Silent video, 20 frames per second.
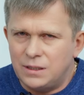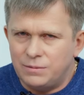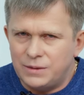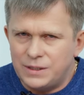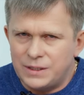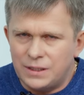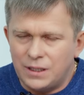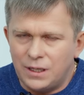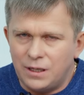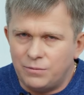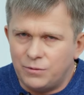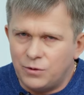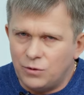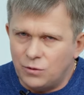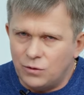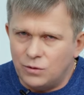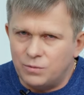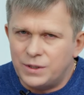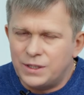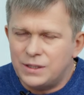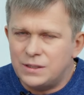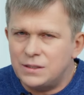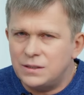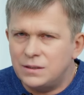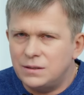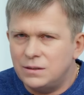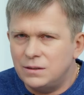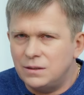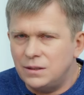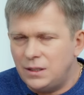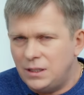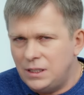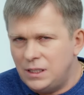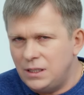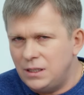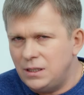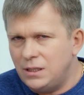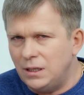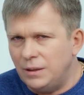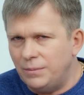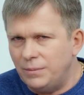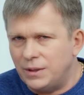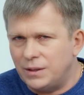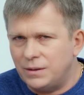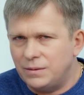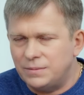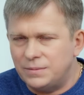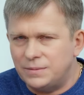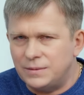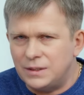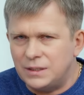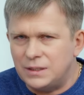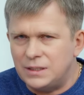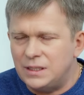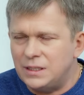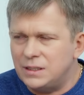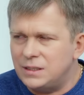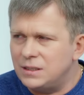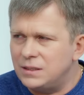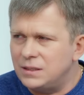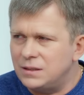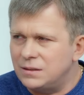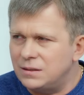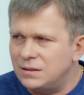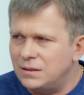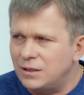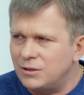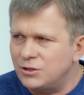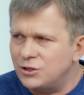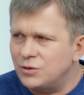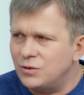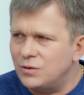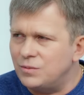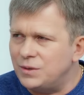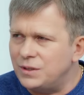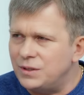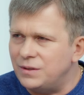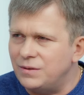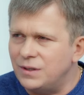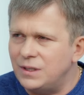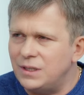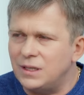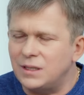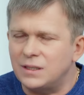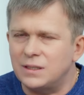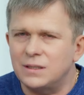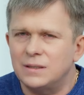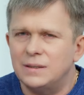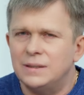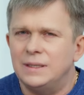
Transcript: especially if we know its image and name, this should be twofold.